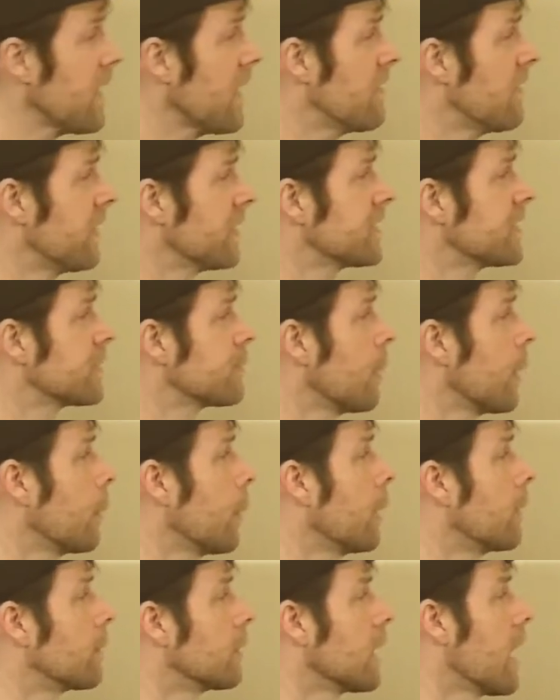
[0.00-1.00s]
This is
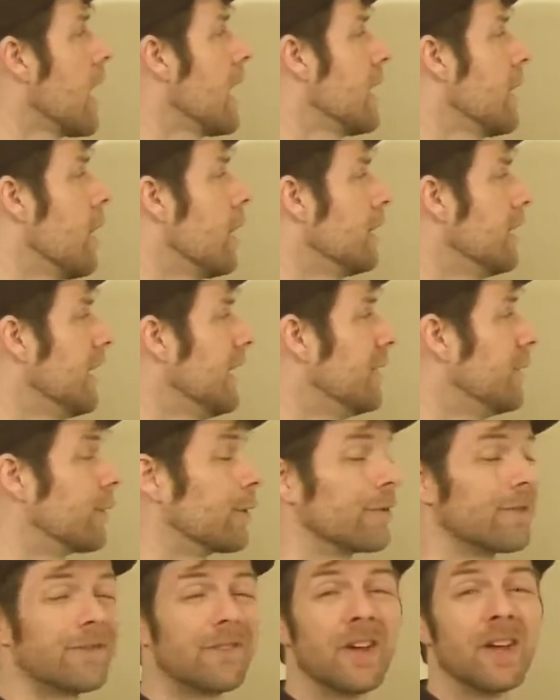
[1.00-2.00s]
when we rely on
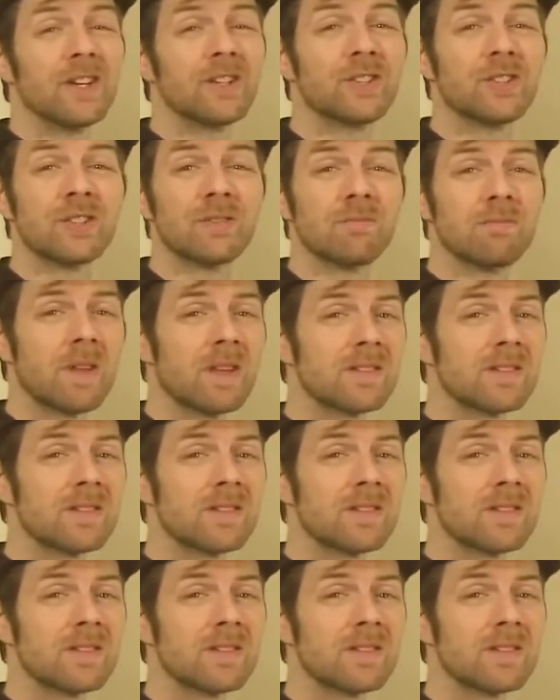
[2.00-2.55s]
either fish,